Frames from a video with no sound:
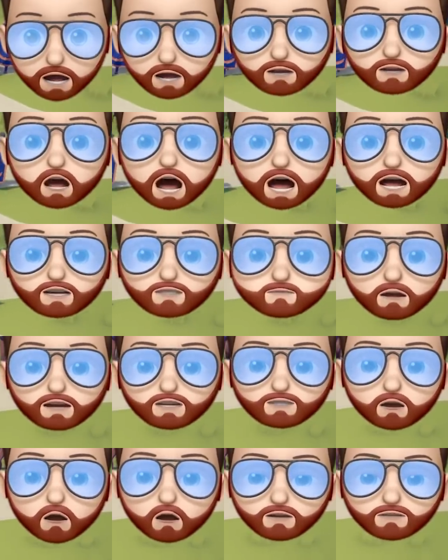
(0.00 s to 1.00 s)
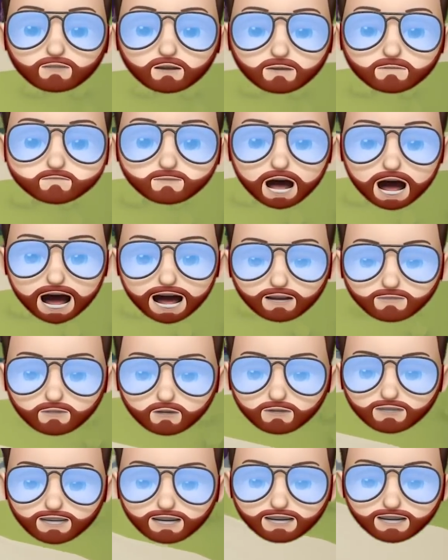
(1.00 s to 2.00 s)
That's why he's holding them
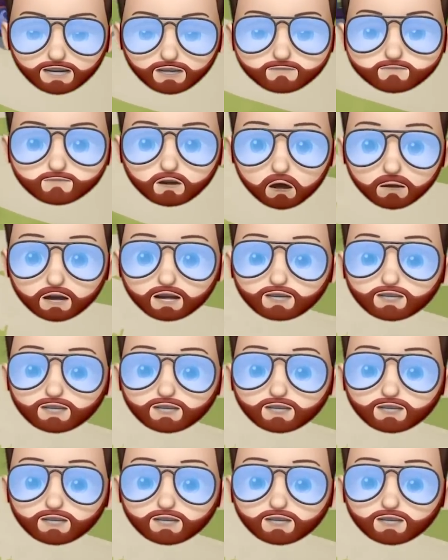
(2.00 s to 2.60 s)
backwards. He's throwing